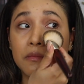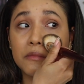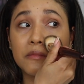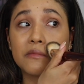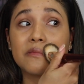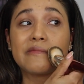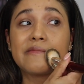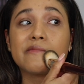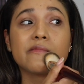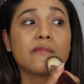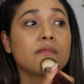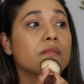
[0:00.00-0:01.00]
future
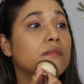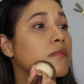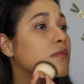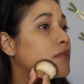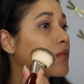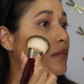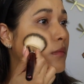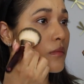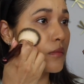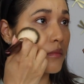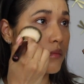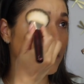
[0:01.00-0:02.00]
damage. This foundation
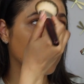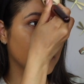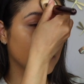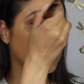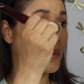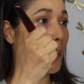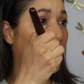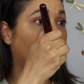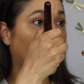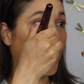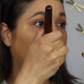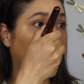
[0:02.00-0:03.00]
also stays
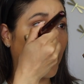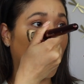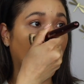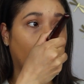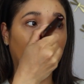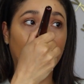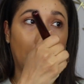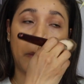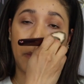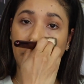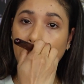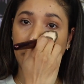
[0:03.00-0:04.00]
true and even
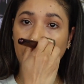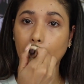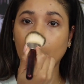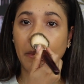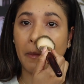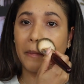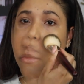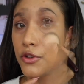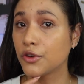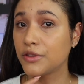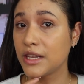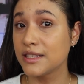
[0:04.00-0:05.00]
in humidity.
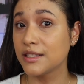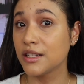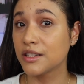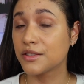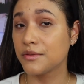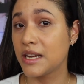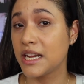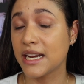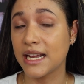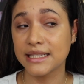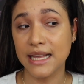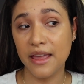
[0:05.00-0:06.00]
So this looks really
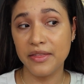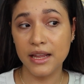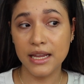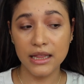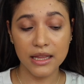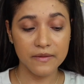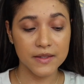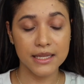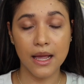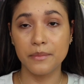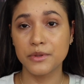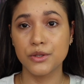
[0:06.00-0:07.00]
nice. I think it lives
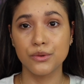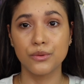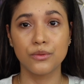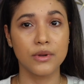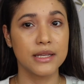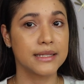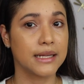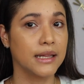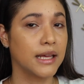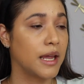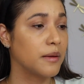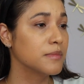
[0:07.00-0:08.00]
up to its
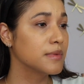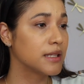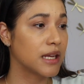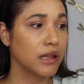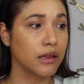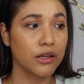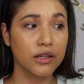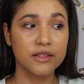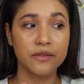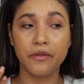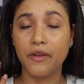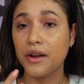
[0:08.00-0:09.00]
claims. It
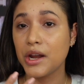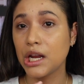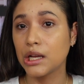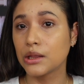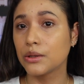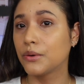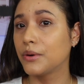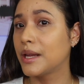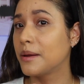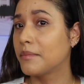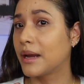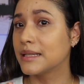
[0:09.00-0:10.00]
looks very
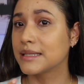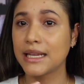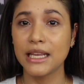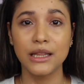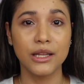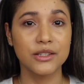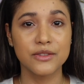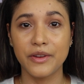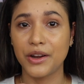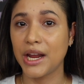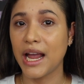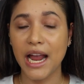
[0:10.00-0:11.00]
glowy. My skin looks
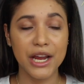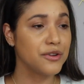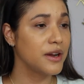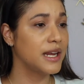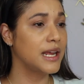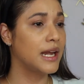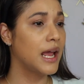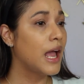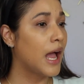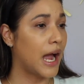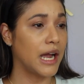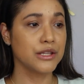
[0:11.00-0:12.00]
very hydrated.
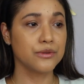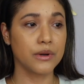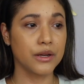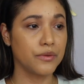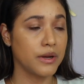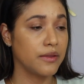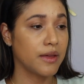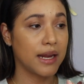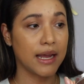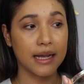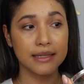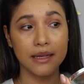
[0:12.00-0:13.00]
I do agree that
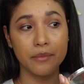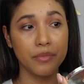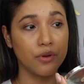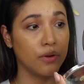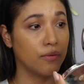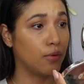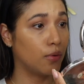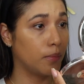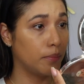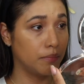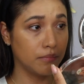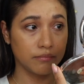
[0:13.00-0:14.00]
it has a
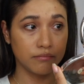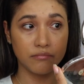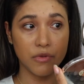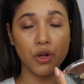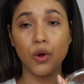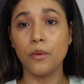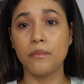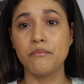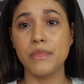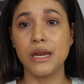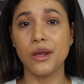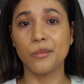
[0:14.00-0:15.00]
beautiful, you know,
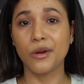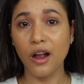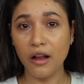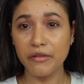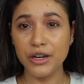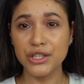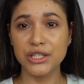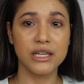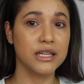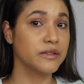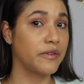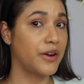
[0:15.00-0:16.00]
medium coverage.
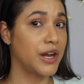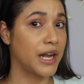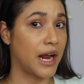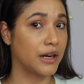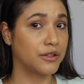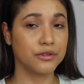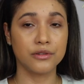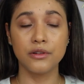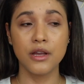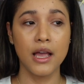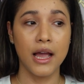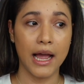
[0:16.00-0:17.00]
It is very
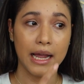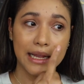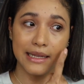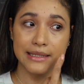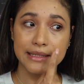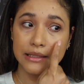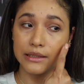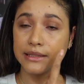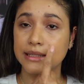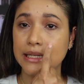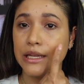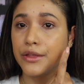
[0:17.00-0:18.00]
natural. I can still
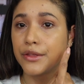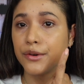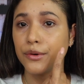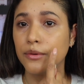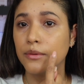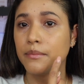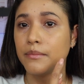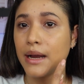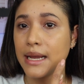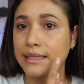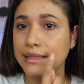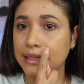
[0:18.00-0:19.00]
see through
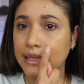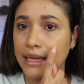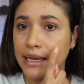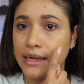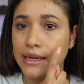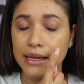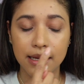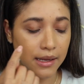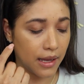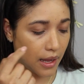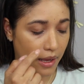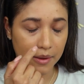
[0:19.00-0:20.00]
my skin.
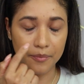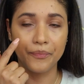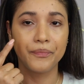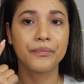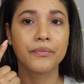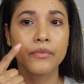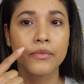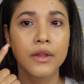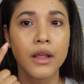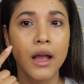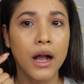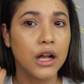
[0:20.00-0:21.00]

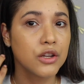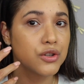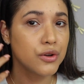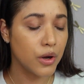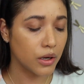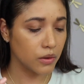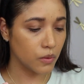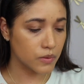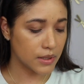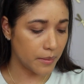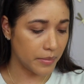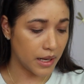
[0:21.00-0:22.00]
I'll show you a
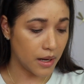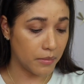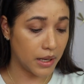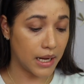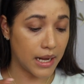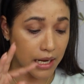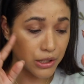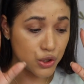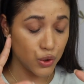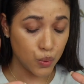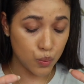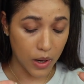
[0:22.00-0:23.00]
close-up in a minute. I
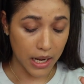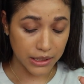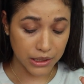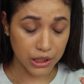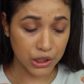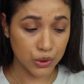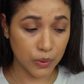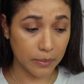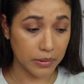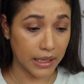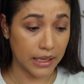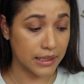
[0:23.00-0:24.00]
do want to
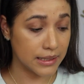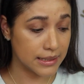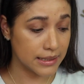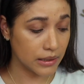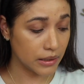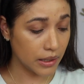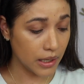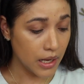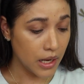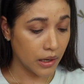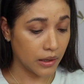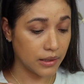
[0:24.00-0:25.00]
apply concealer
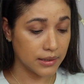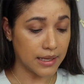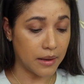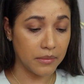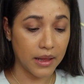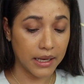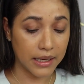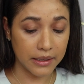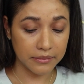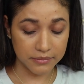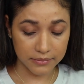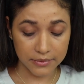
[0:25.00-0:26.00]
because I'm like
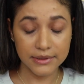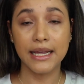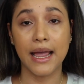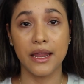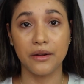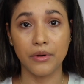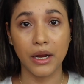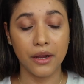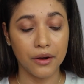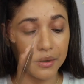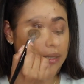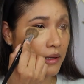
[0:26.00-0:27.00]
dying right
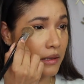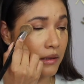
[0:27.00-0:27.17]
here.